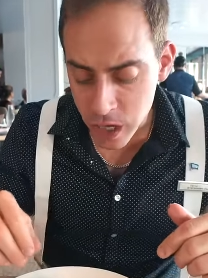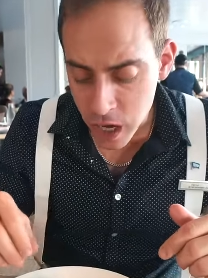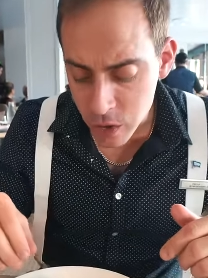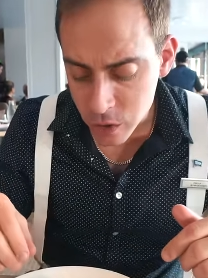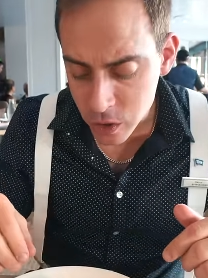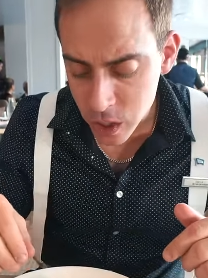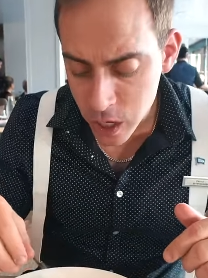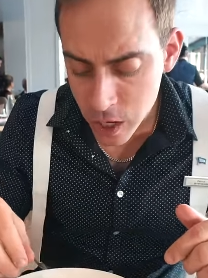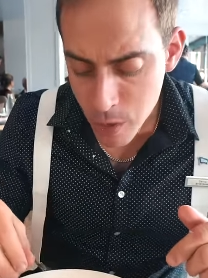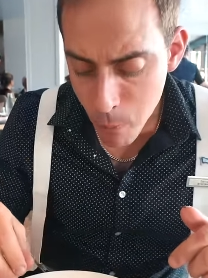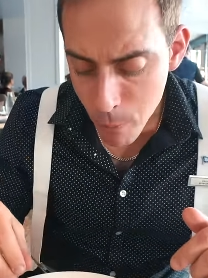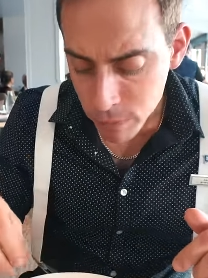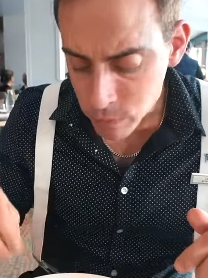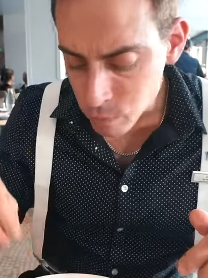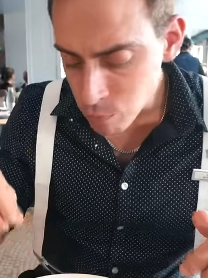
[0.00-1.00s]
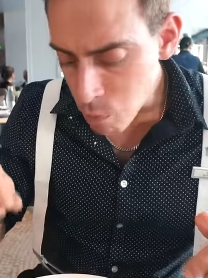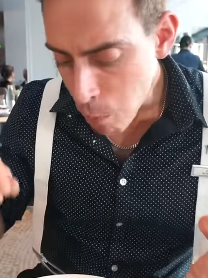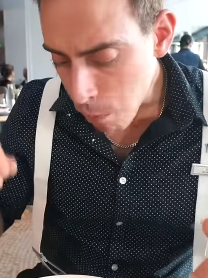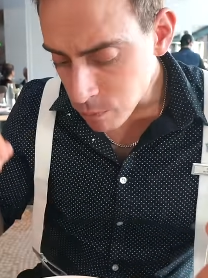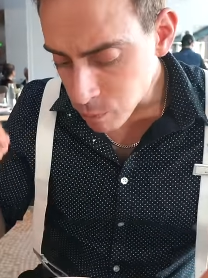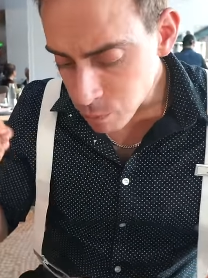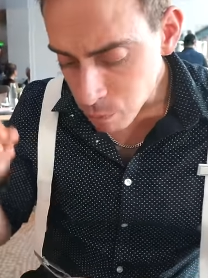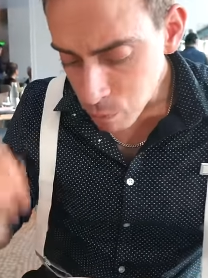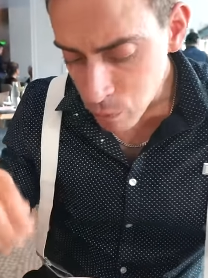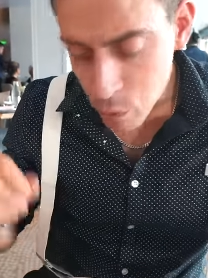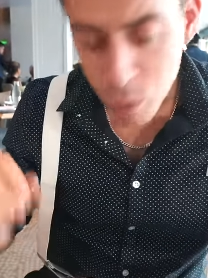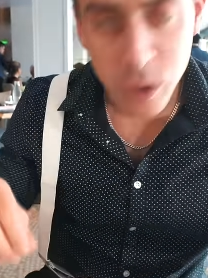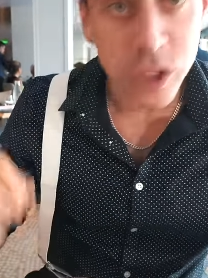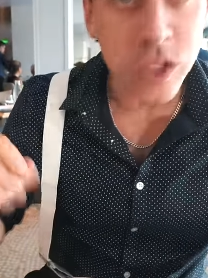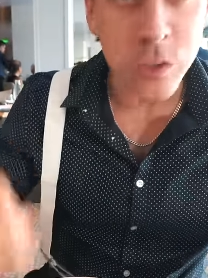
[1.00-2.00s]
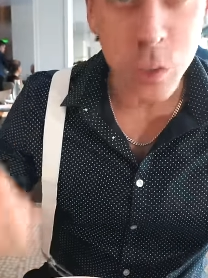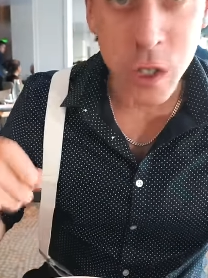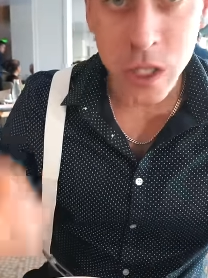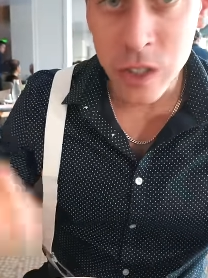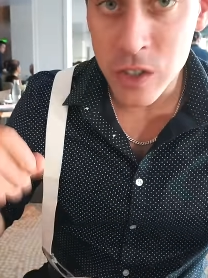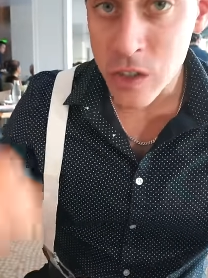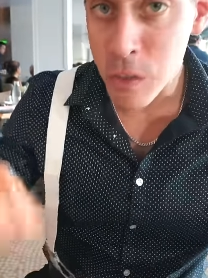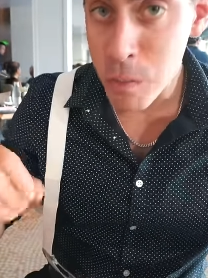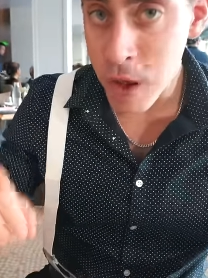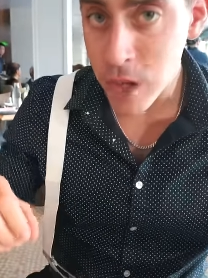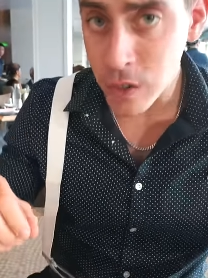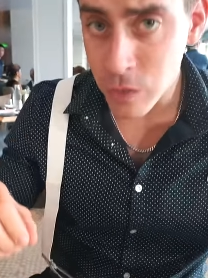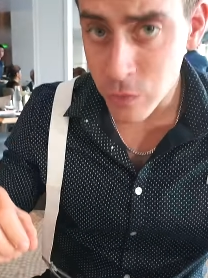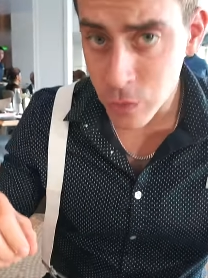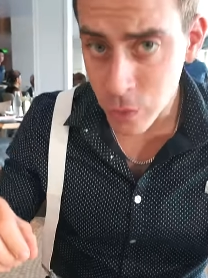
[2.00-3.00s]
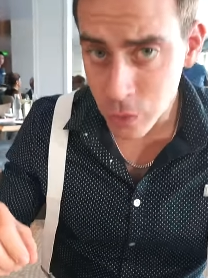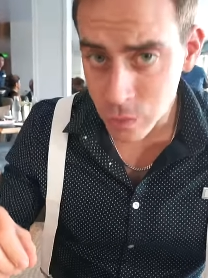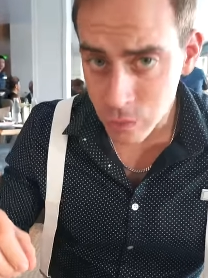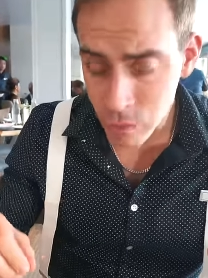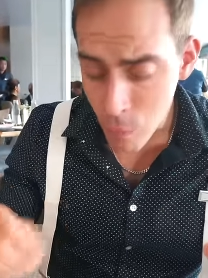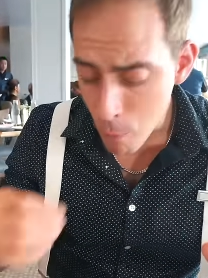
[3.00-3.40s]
the outside with the sweetness of the passion fruit.